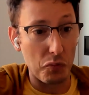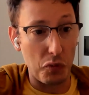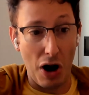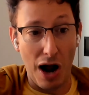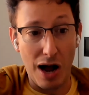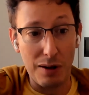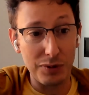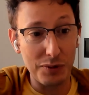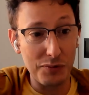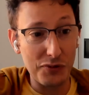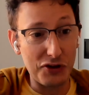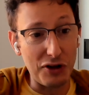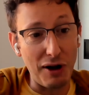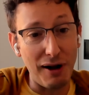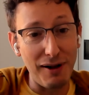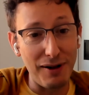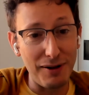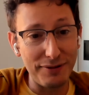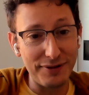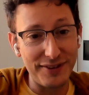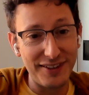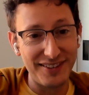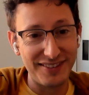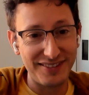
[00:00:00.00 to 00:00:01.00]
problem
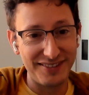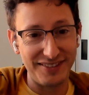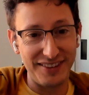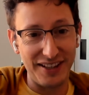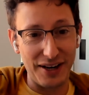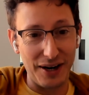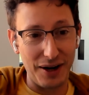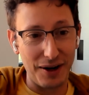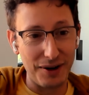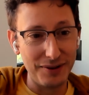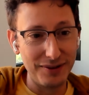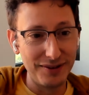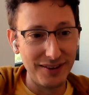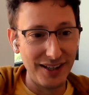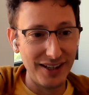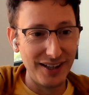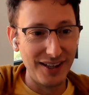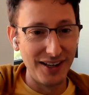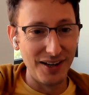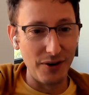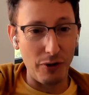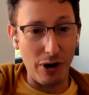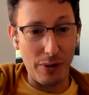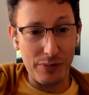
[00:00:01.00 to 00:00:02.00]
solved.
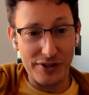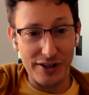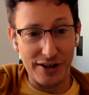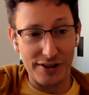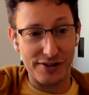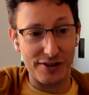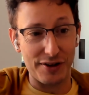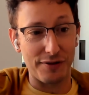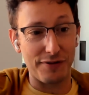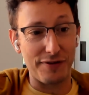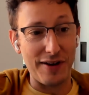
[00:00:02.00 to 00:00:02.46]
Websites